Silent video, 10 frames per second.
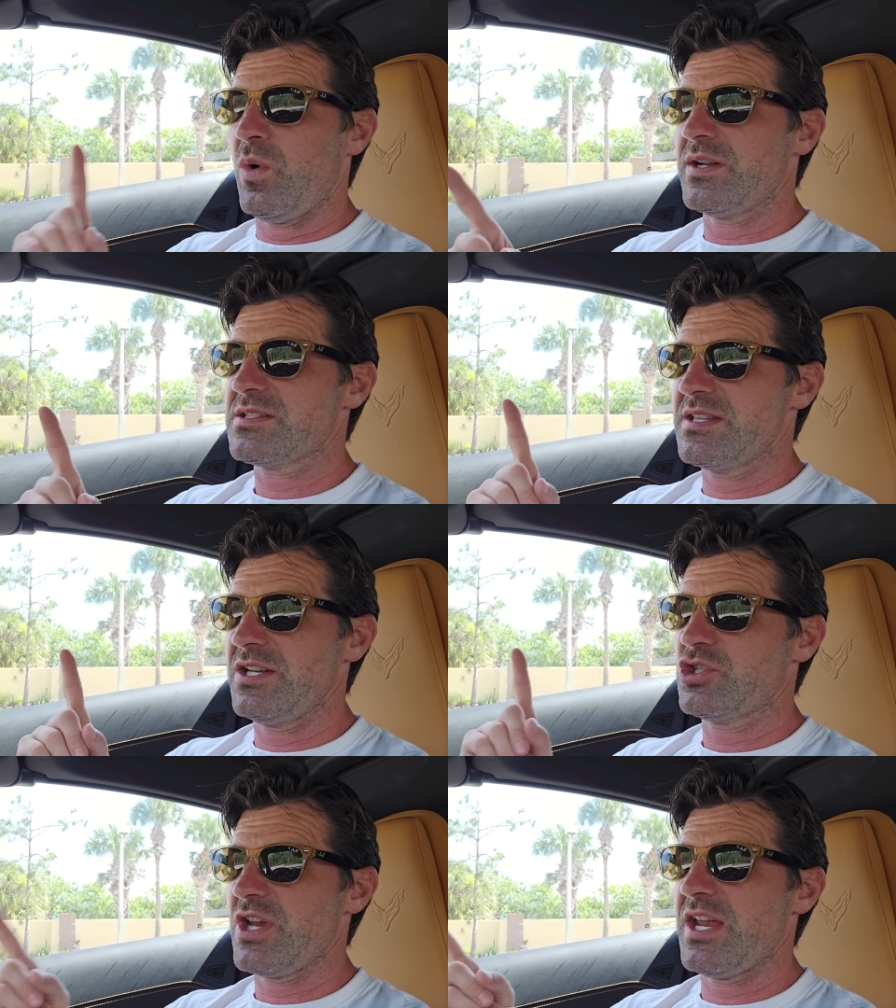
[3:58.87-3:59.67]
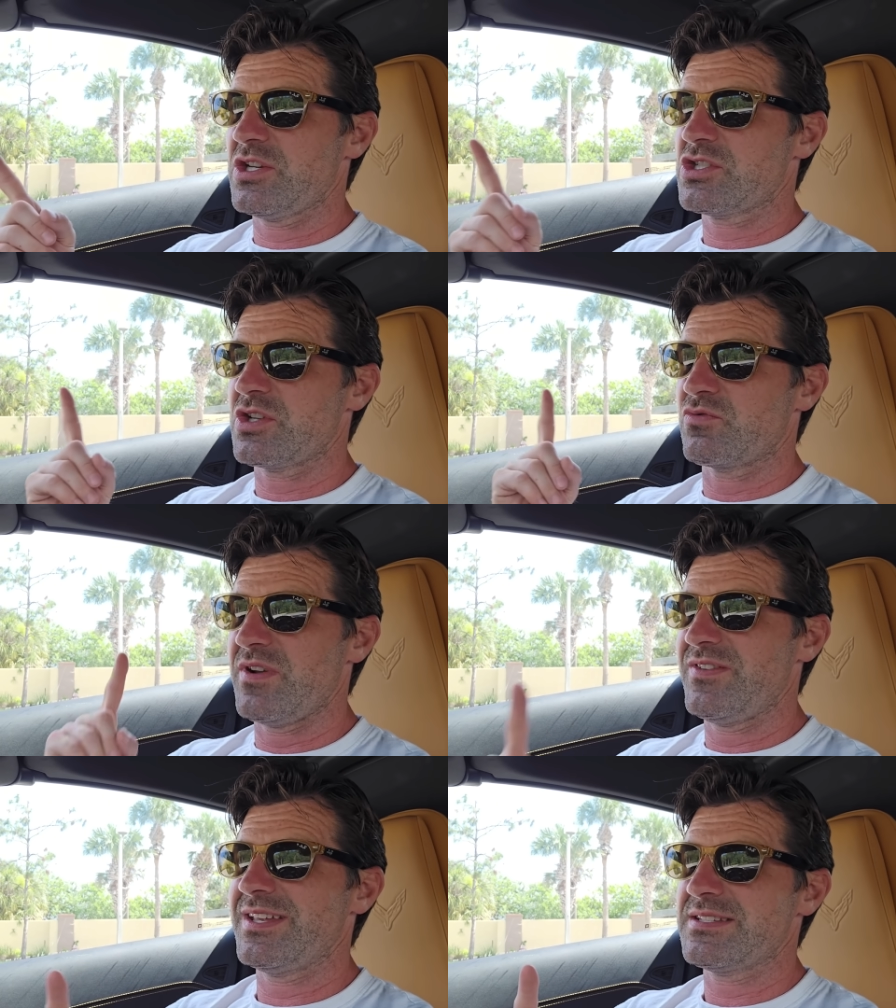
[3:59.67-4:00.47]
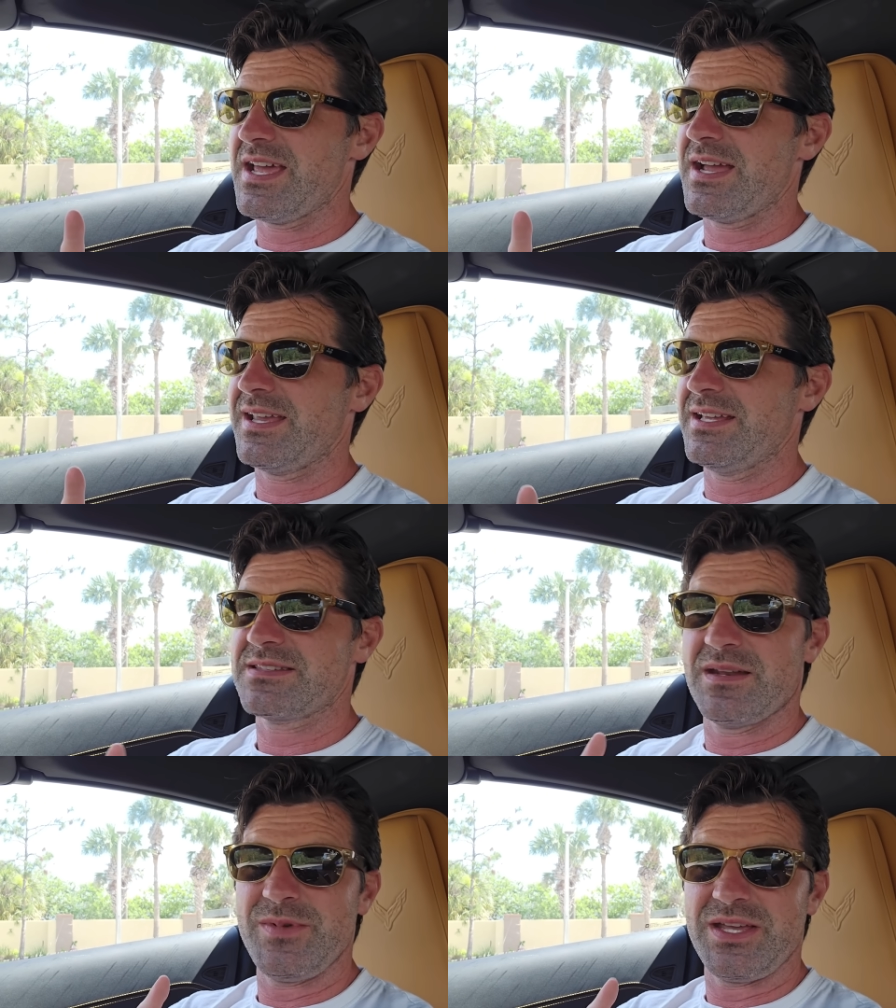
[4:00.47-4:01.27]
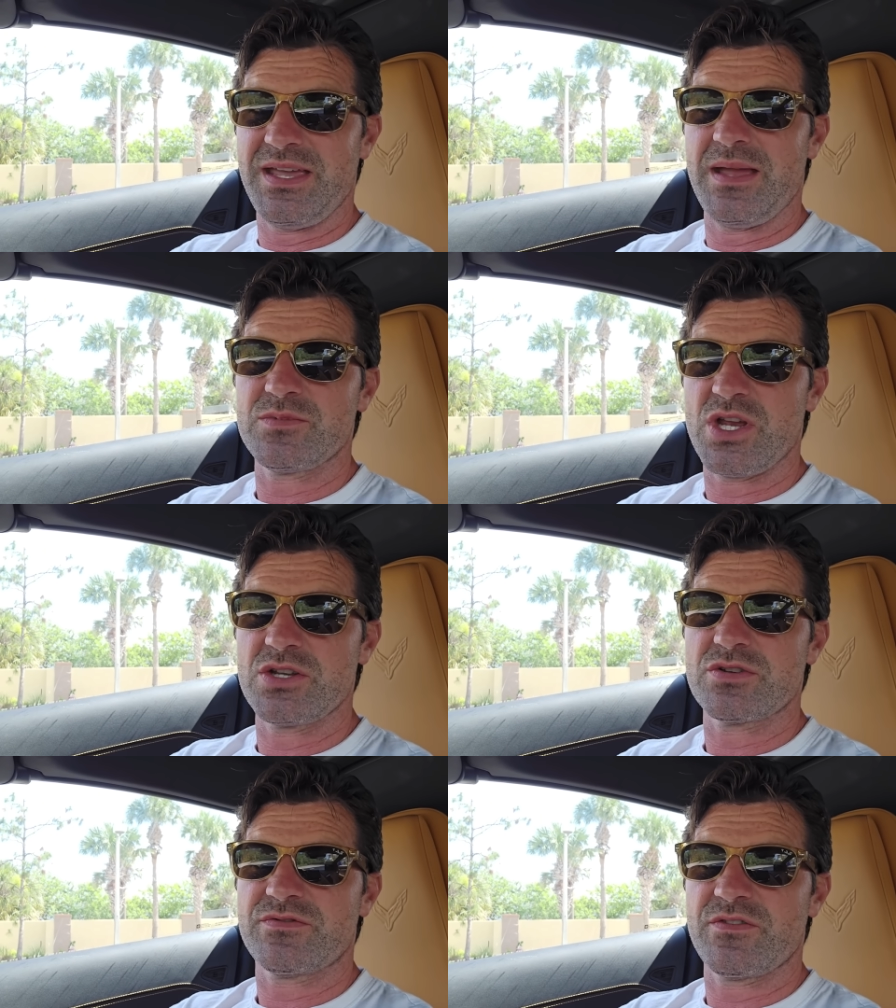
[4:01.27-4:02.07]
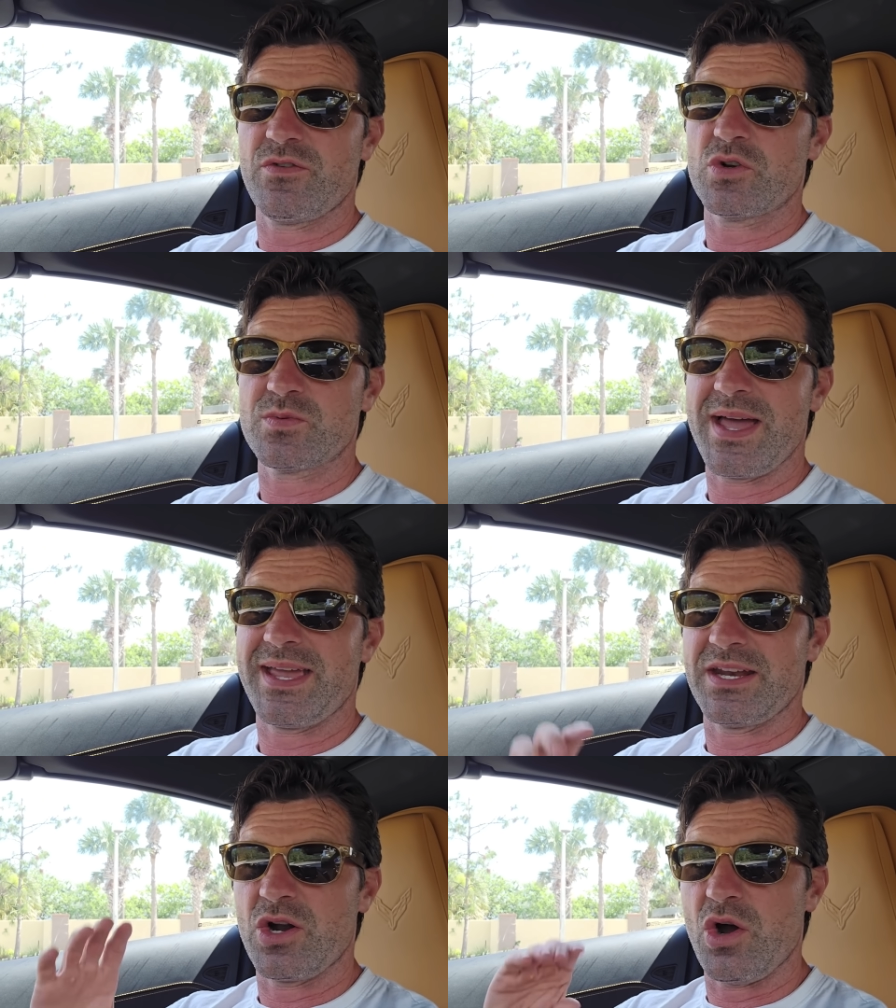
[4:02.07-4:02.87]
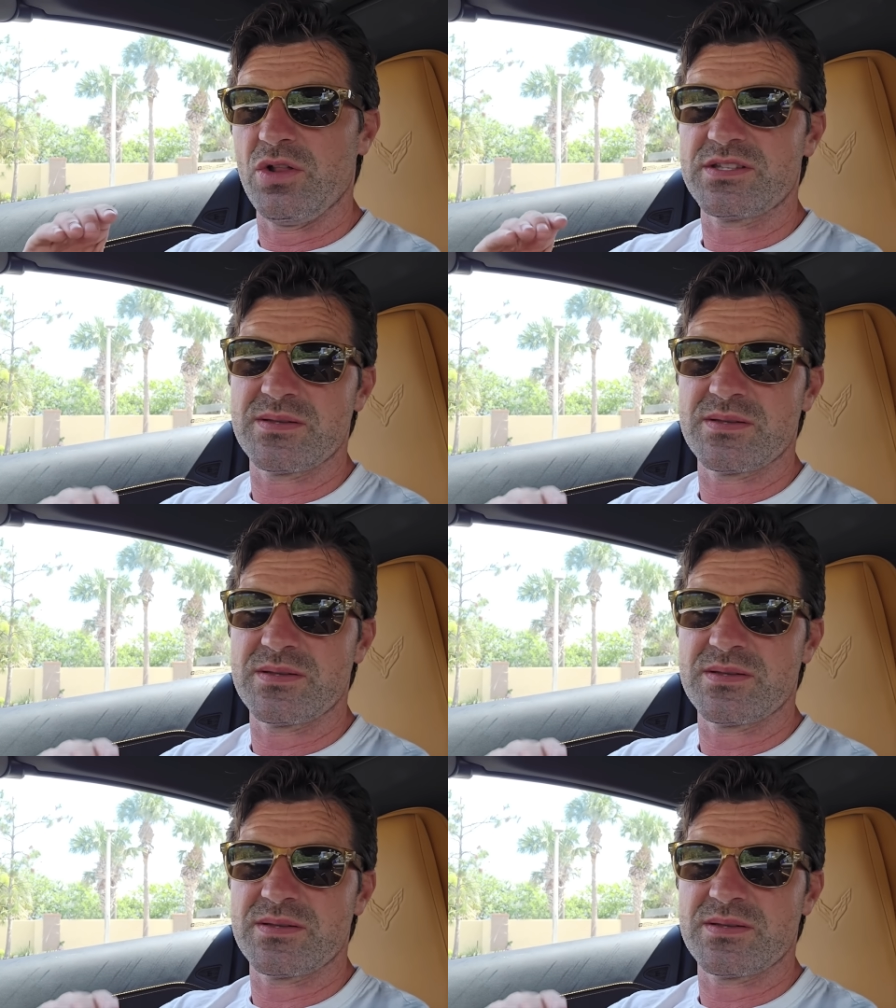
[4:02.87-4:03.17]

once they change to Rivian tech, it's going to be a game changer for Volkswagen and all its